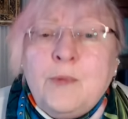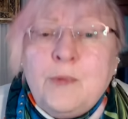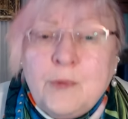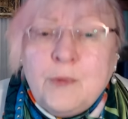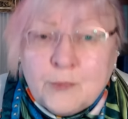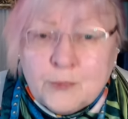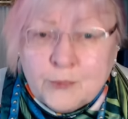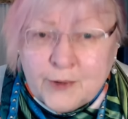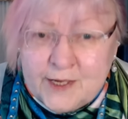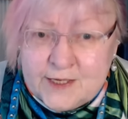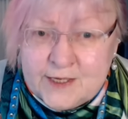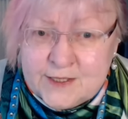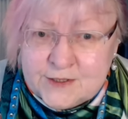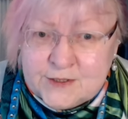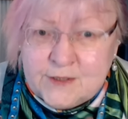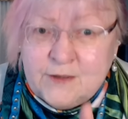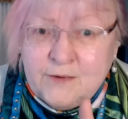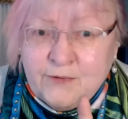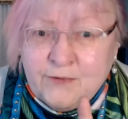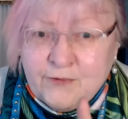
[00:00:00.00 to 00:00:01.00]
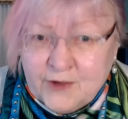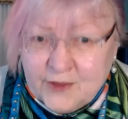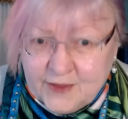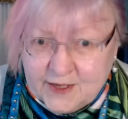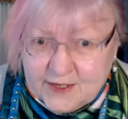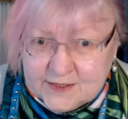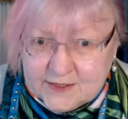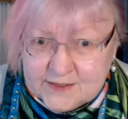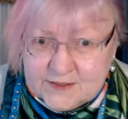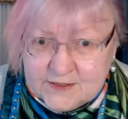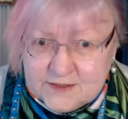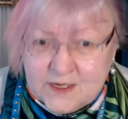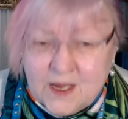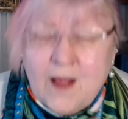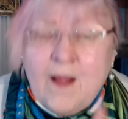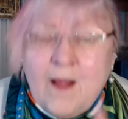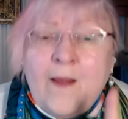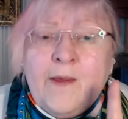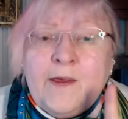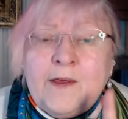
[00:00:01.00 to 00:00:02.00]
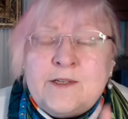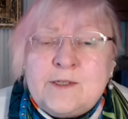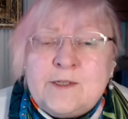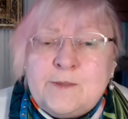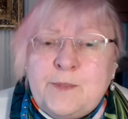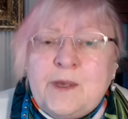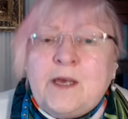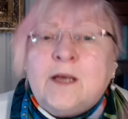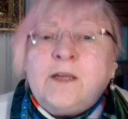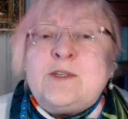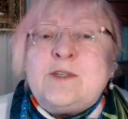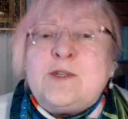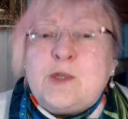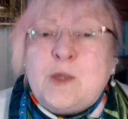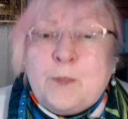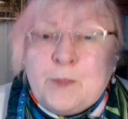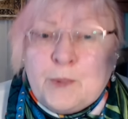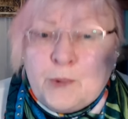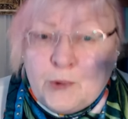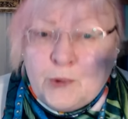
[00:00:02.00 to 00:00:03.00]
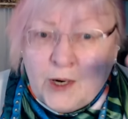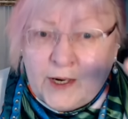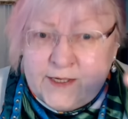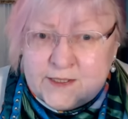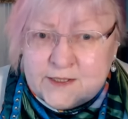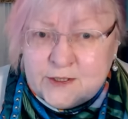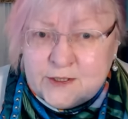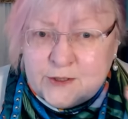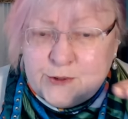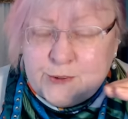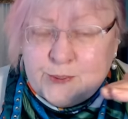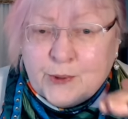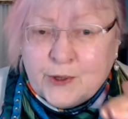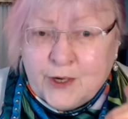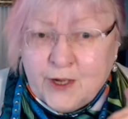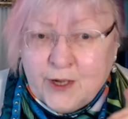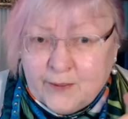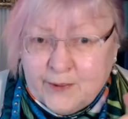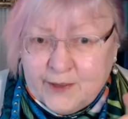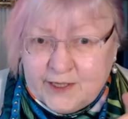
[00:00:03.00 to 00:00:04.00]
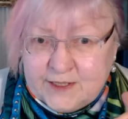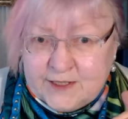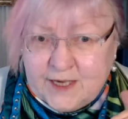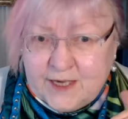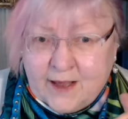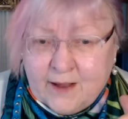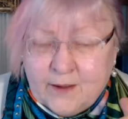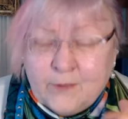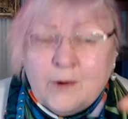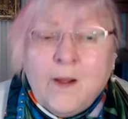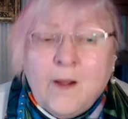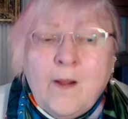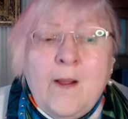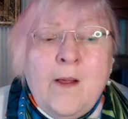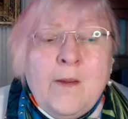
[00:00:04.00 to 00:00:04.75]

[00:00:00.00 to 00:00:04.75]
The reason for this is because the prices were going down.